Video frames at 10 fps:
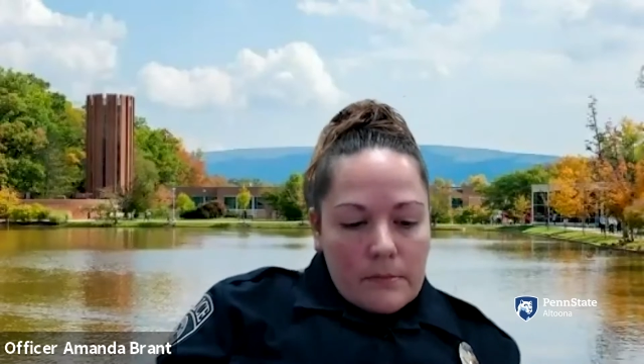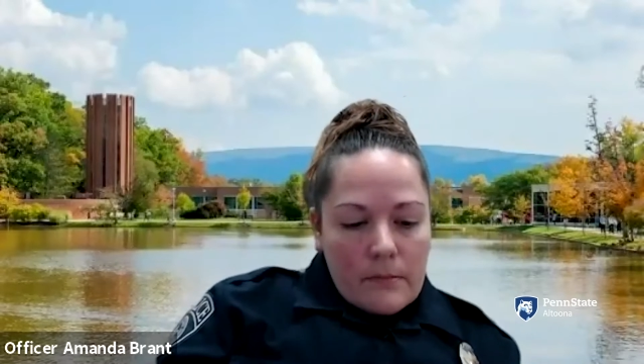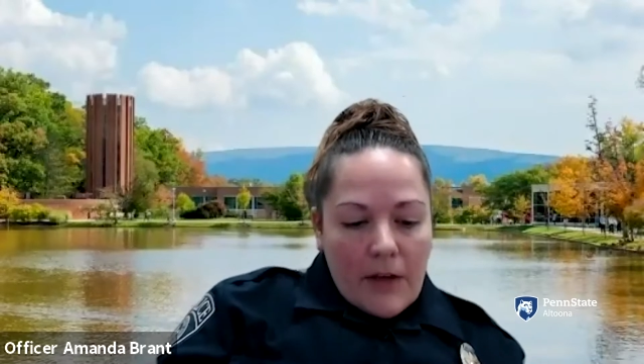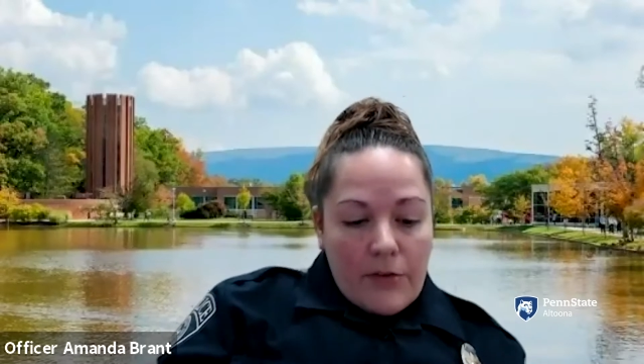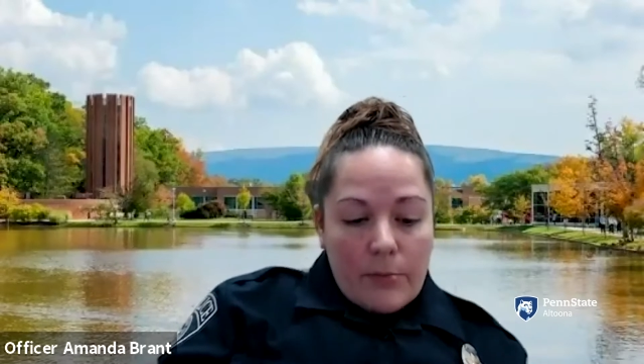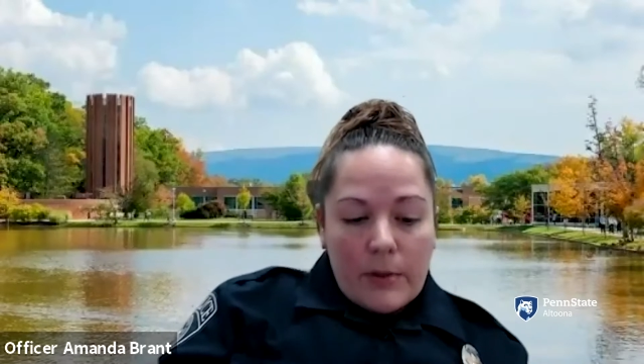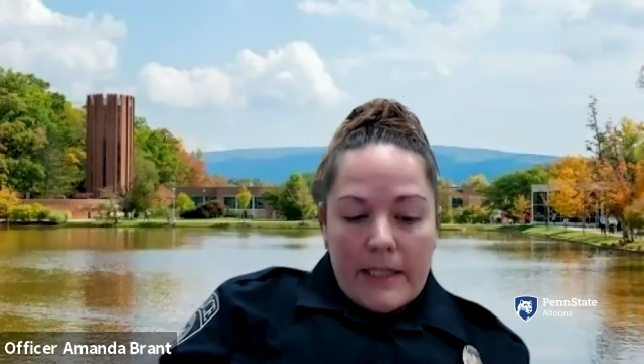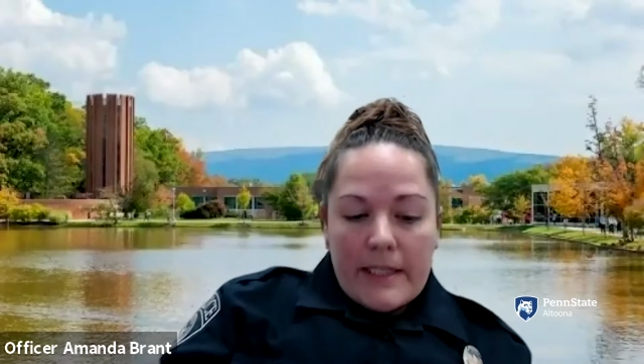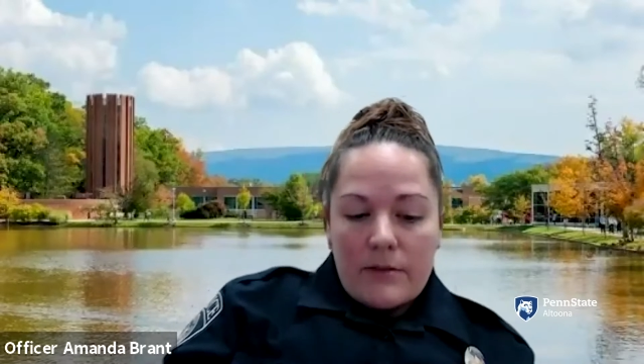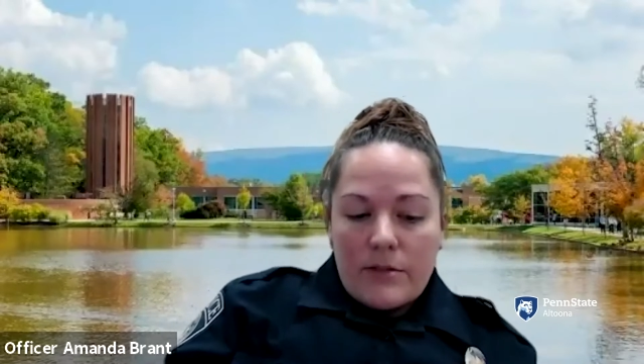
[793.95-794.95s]
If you
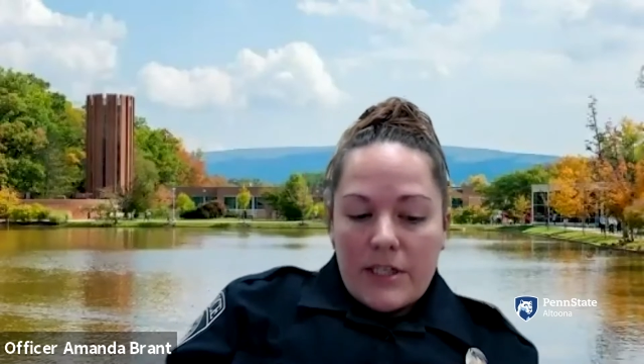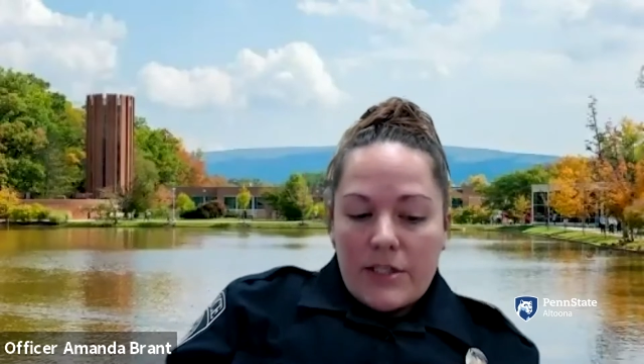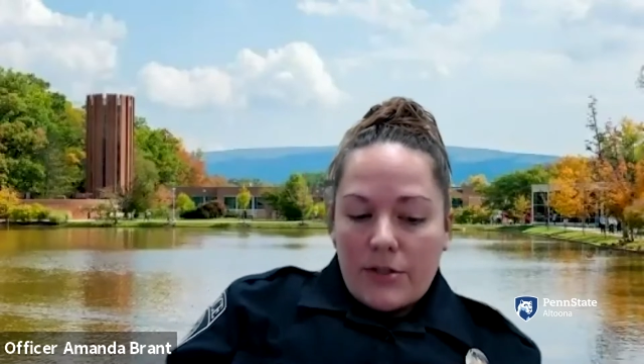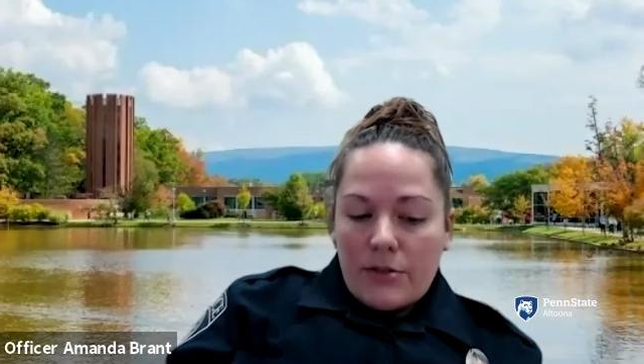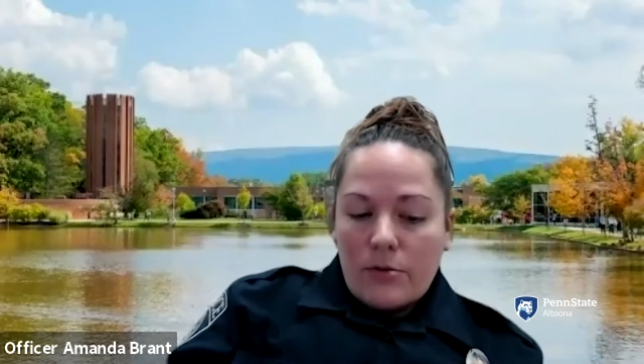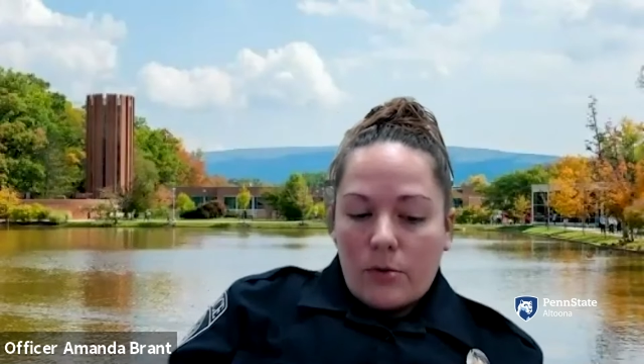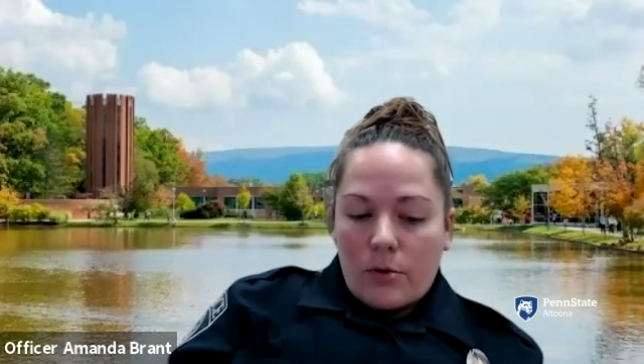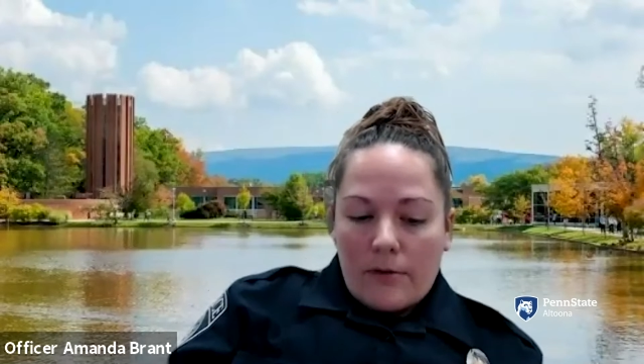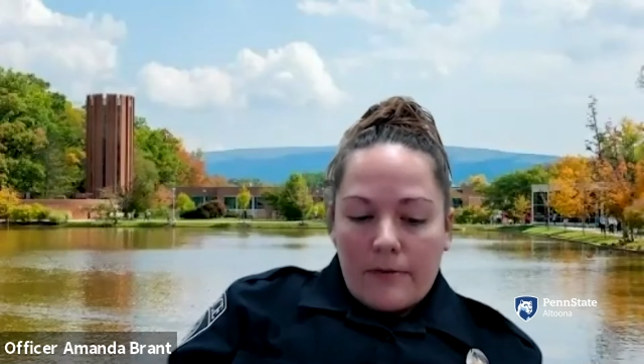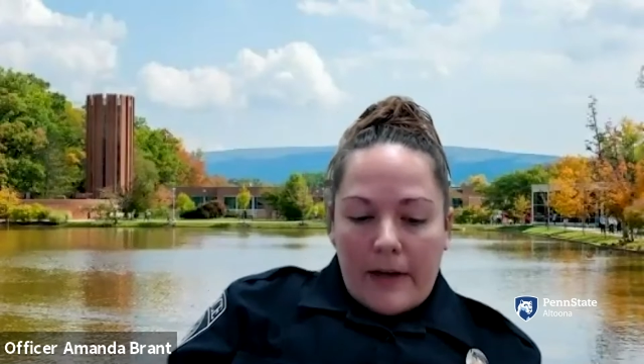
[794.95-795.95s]
plead guilty to
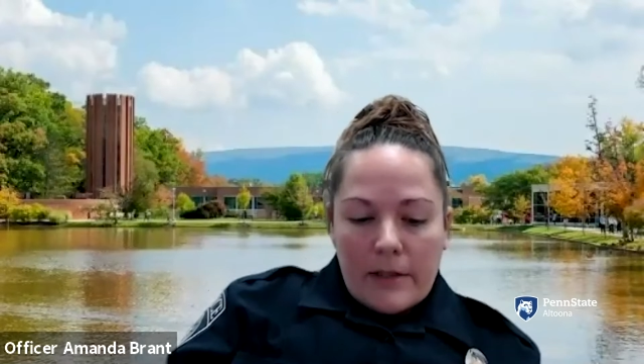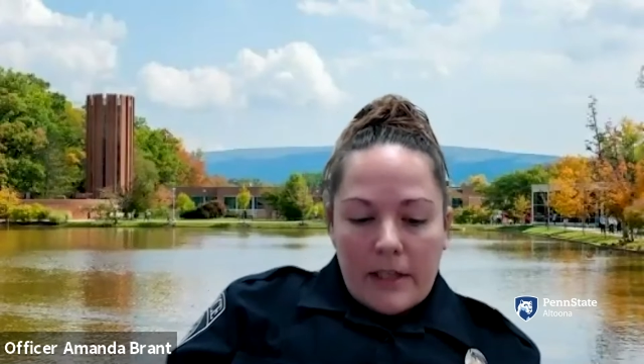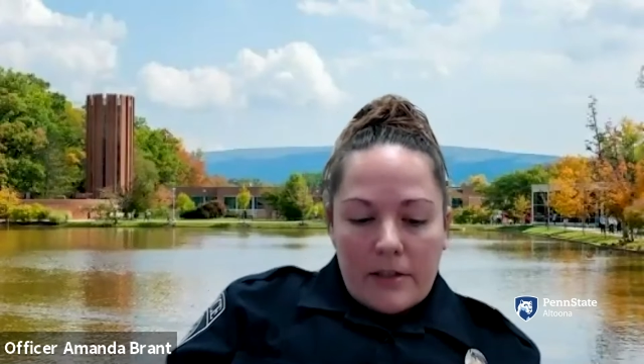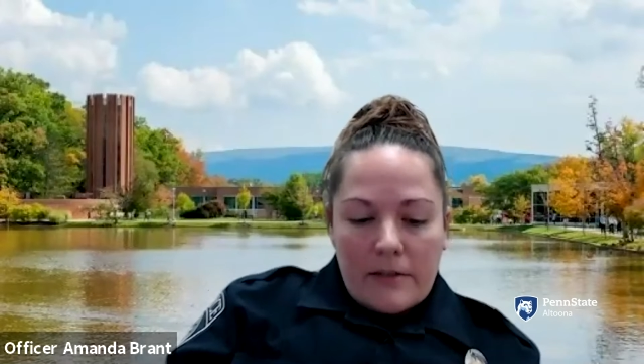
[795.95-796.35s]
or are found guilty